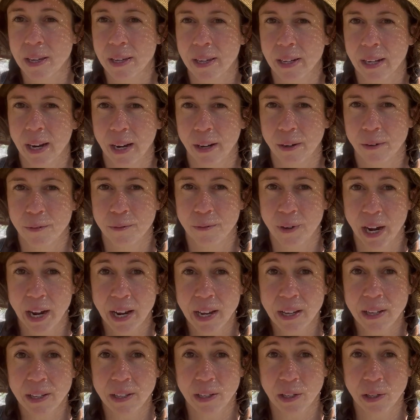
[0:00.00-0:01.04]
And I
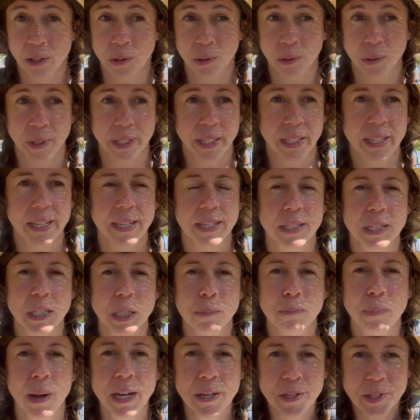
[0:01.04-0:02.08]
invite you,
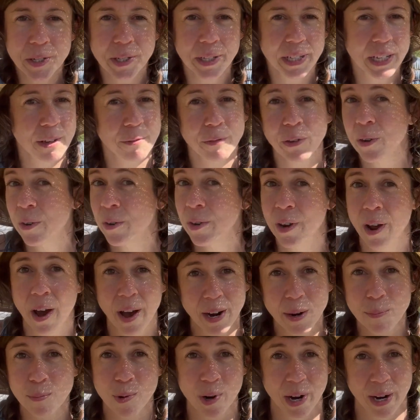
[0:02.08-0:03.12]
especially if you're not a
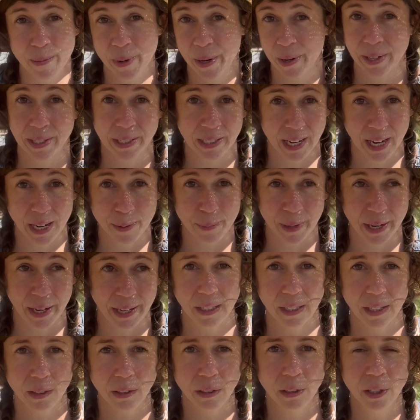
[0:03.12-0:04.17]
primary type 8,
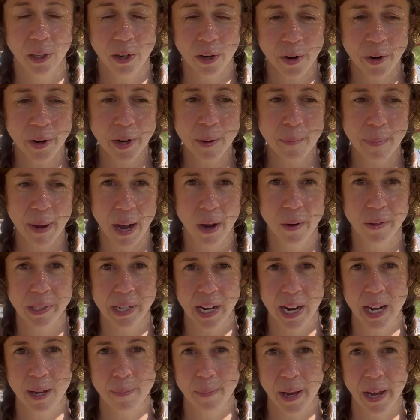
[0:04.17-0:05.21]
learn about
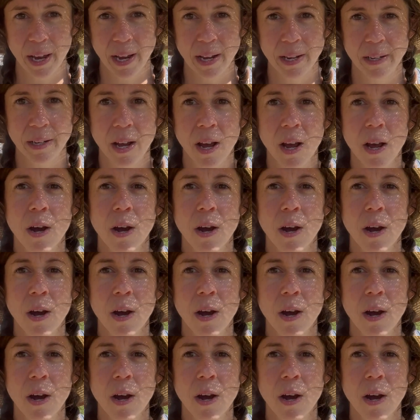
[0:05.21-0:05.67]
type 8